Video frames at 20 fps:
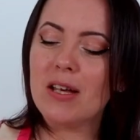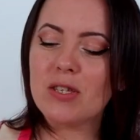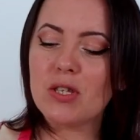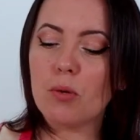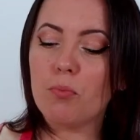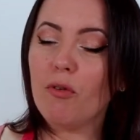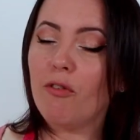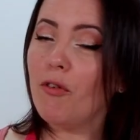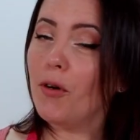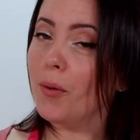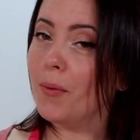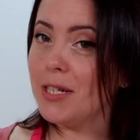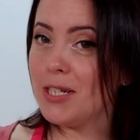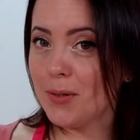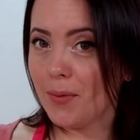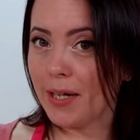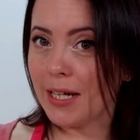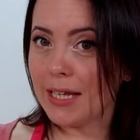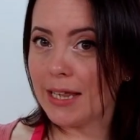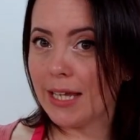So before we
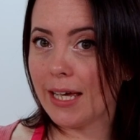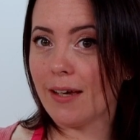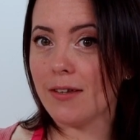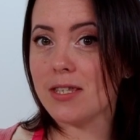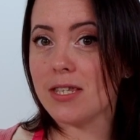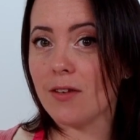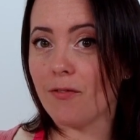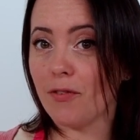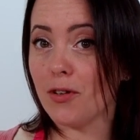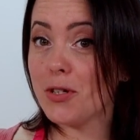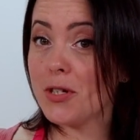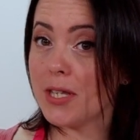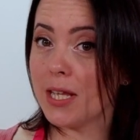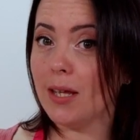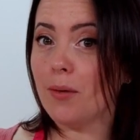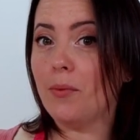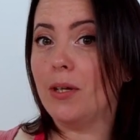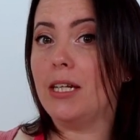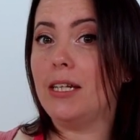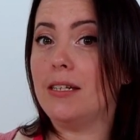do anything else, the first
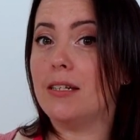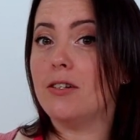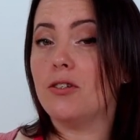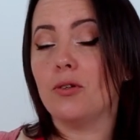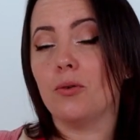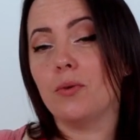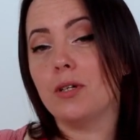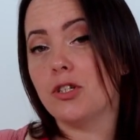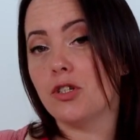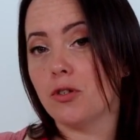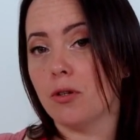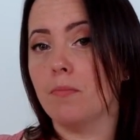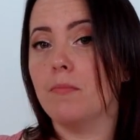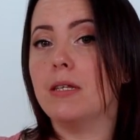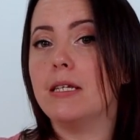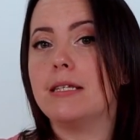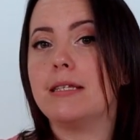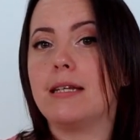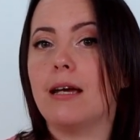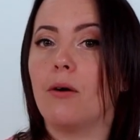thing we need to do is trim
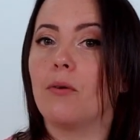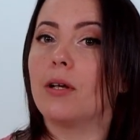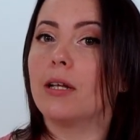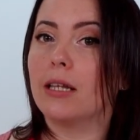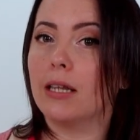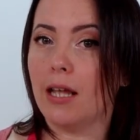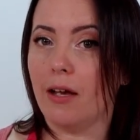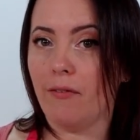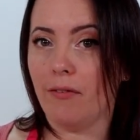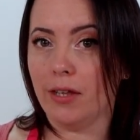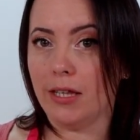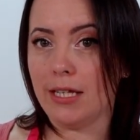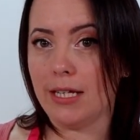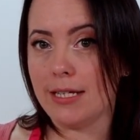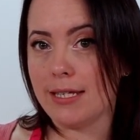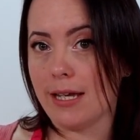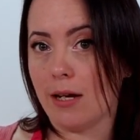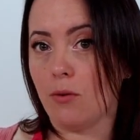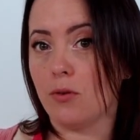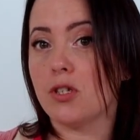these down and level
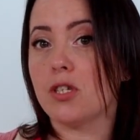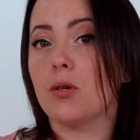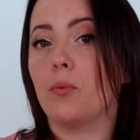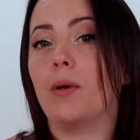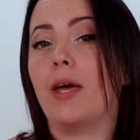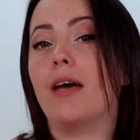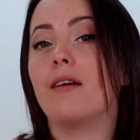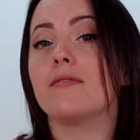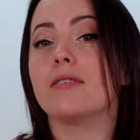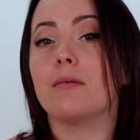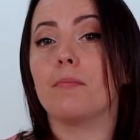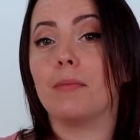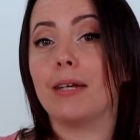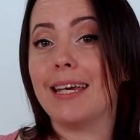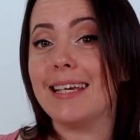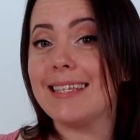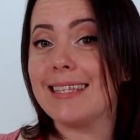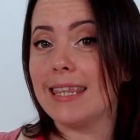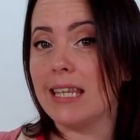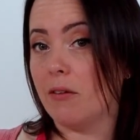these out so we have some
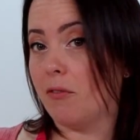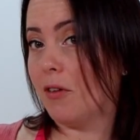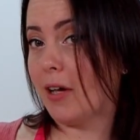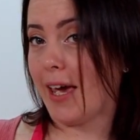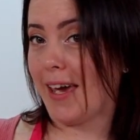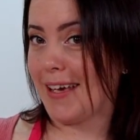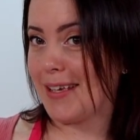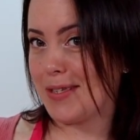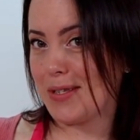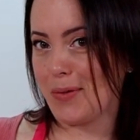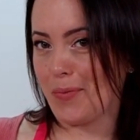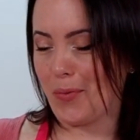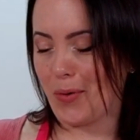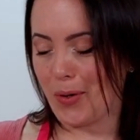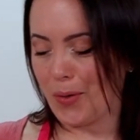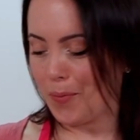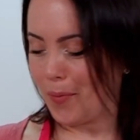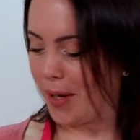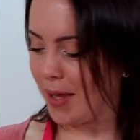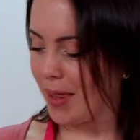nice level cakes to
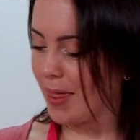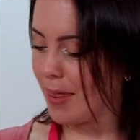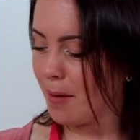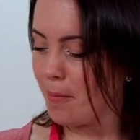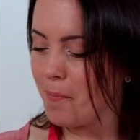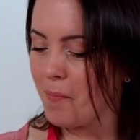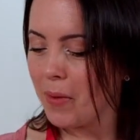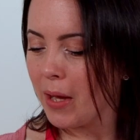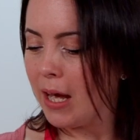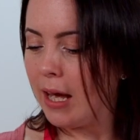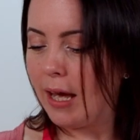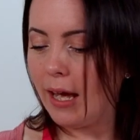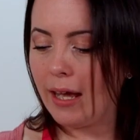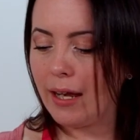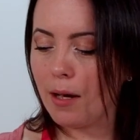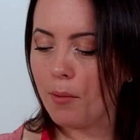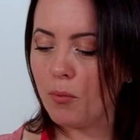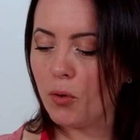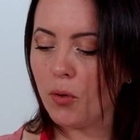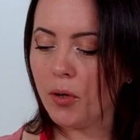work with
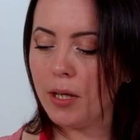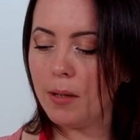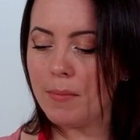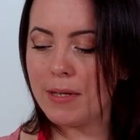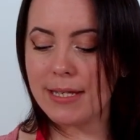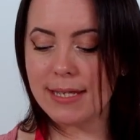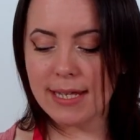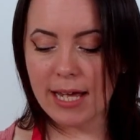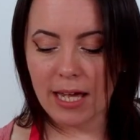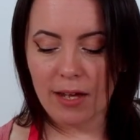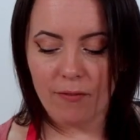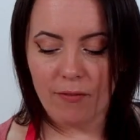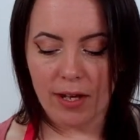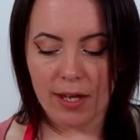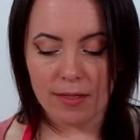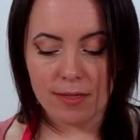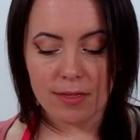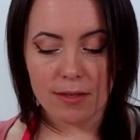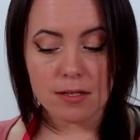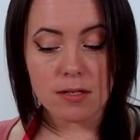and I'm going to be
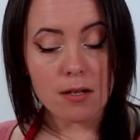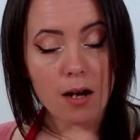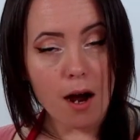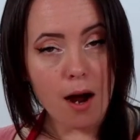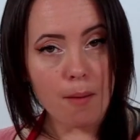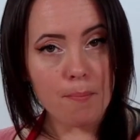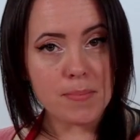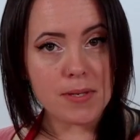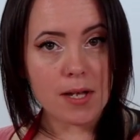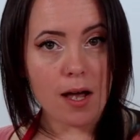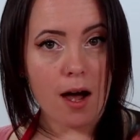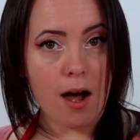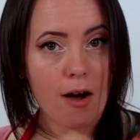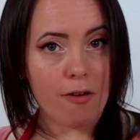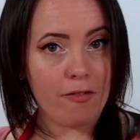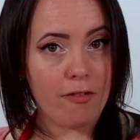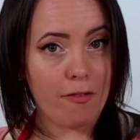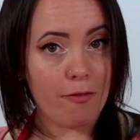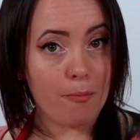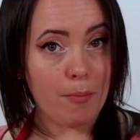saving the tops
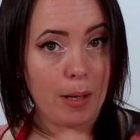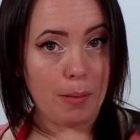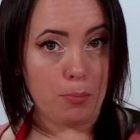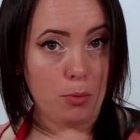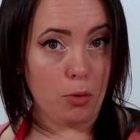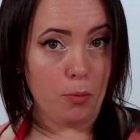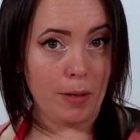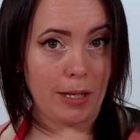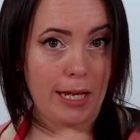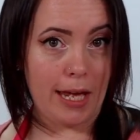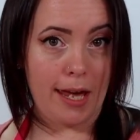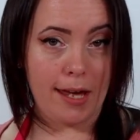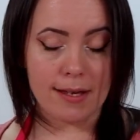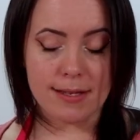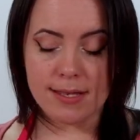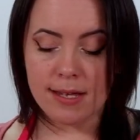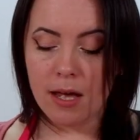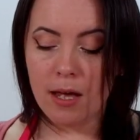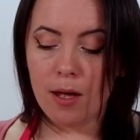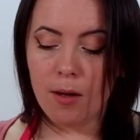off of my booby
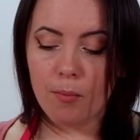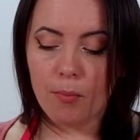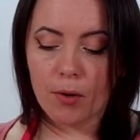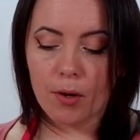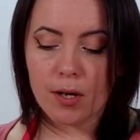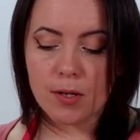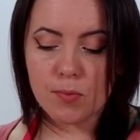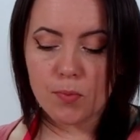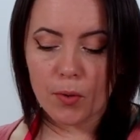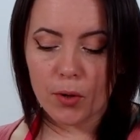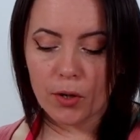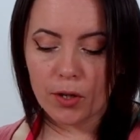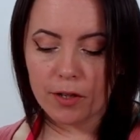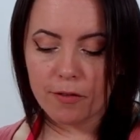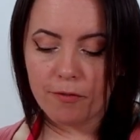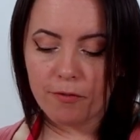cakes because we're going